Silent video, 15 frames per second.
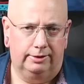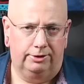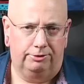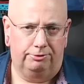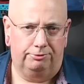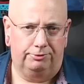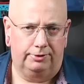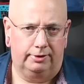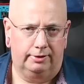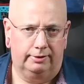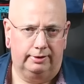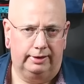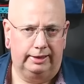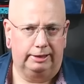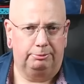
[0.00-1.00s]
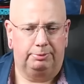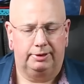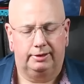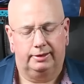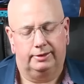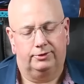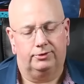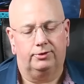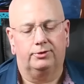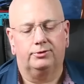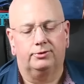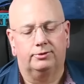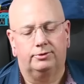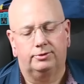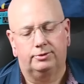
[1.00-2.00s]
of any being is
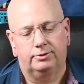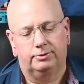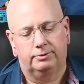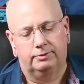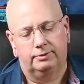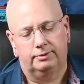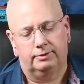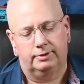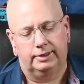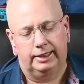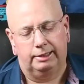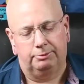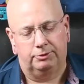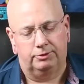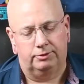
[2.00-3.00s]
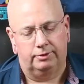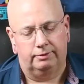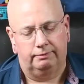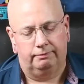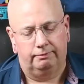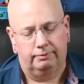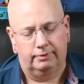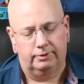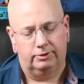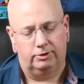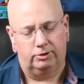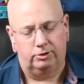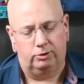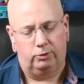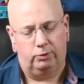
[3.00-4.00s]
also, too, the name of the,
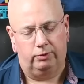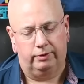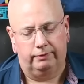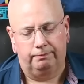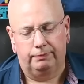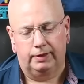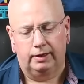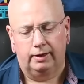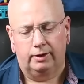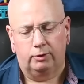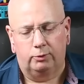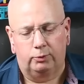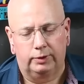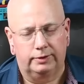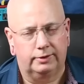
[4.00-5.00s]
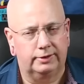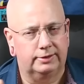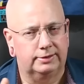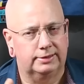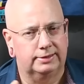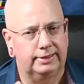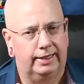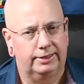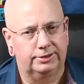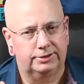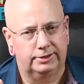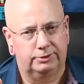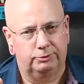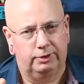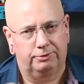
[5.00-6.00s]
the Lord. What this is
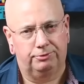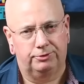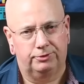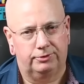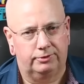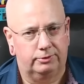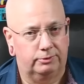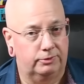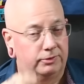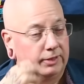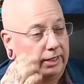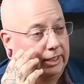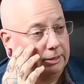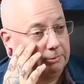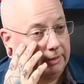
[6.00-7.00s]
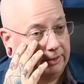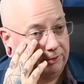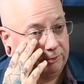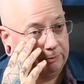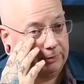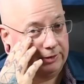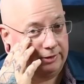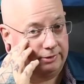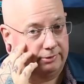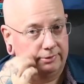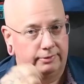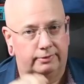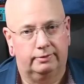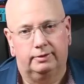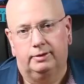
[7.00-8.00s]
actually in reference to is the animating
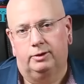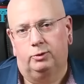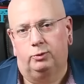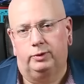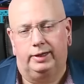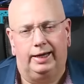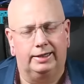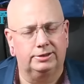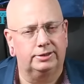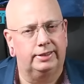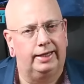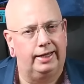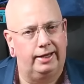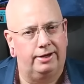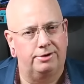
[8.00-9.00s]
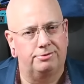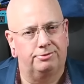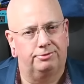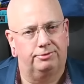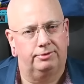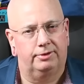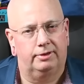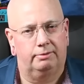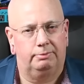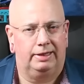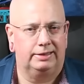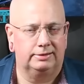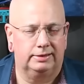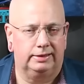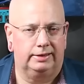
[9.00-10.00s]
spirit. We actually have,
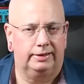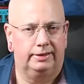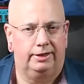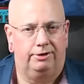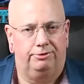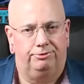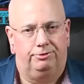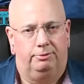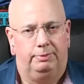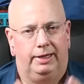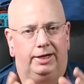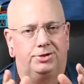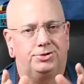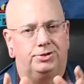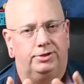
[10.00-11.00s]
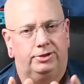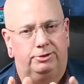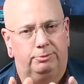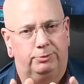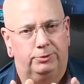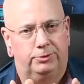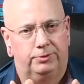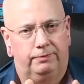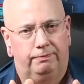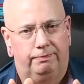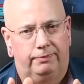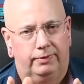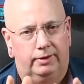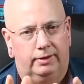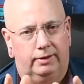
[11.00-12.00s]
amazingly enough, from ancient Hebrew,
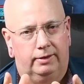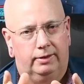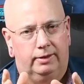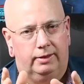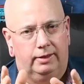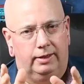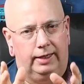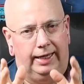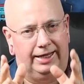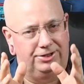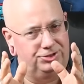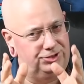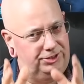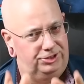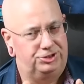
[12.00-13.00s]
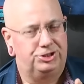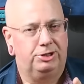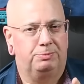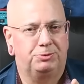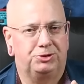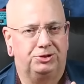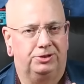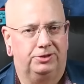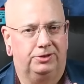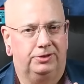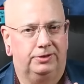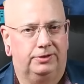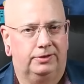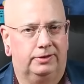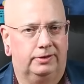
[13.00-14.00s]
ancient
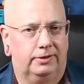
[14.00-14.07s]
Egyptian,